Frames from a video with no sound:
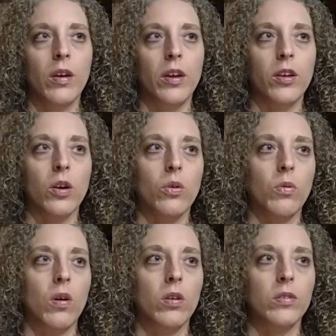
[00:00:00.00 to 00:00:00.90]
You
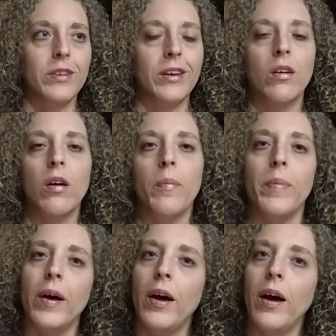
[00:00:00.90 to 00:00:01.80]
know, I'll take a hot
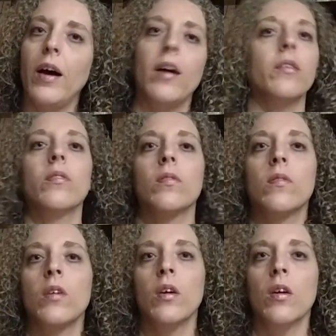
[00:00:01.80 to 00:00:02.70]
bath.
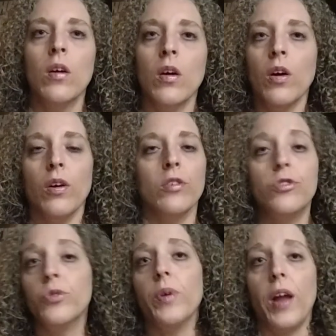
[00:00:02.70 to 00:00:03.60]
I'll
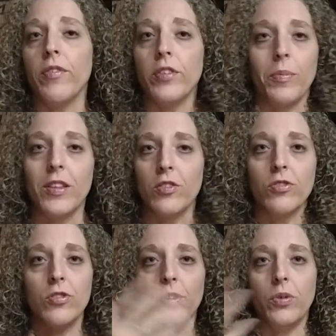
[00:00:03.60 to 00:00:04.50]
do whatever. I mean,
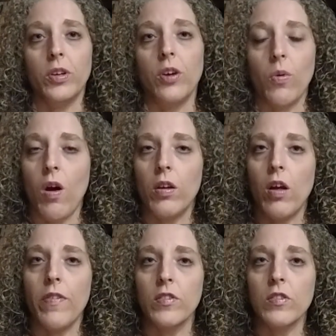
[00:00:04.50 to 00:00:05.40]
you could go on
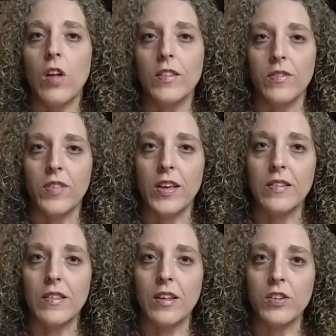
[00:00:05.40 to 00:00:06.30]
and on. There's lots of
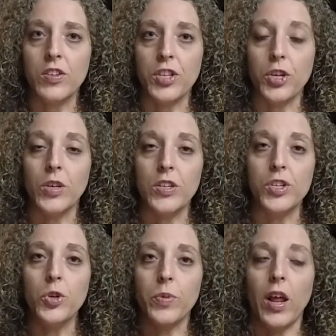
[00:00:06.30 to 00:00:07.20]
things that you can
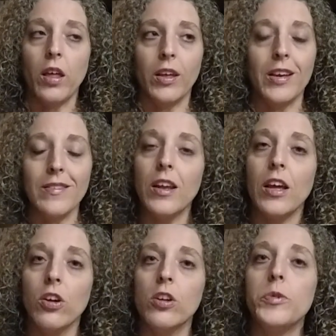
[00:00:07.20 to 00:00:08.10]
do, but like I said, I
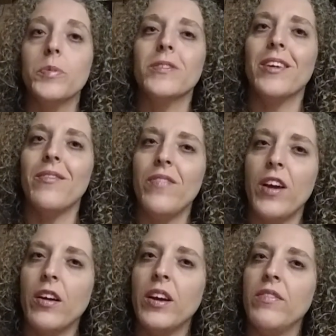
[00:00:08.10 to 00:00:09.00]
encourage people to get
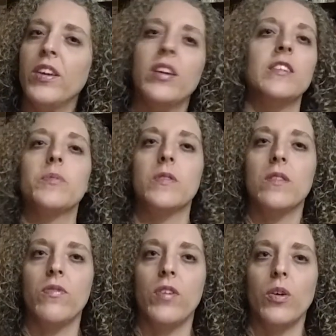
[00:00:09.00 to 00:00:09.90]
very, very
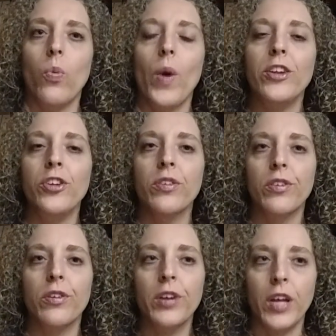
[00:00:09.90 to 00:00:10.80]
specific. When you're
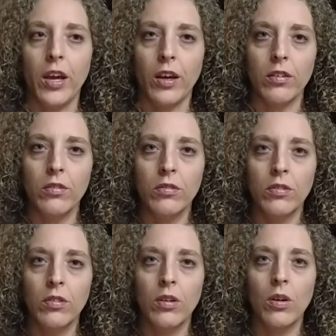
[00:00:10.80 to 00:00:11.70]
hurting,
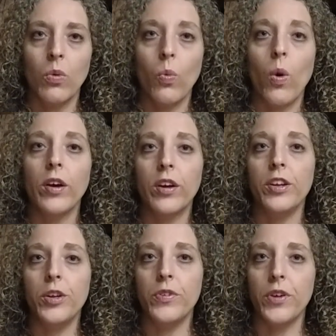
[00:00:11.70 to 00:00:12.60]
what
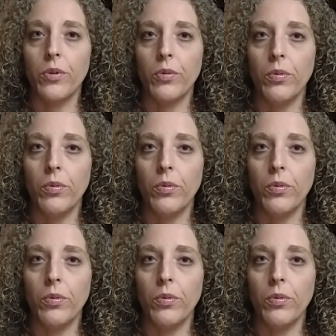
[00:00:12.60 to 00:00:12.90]
can you do?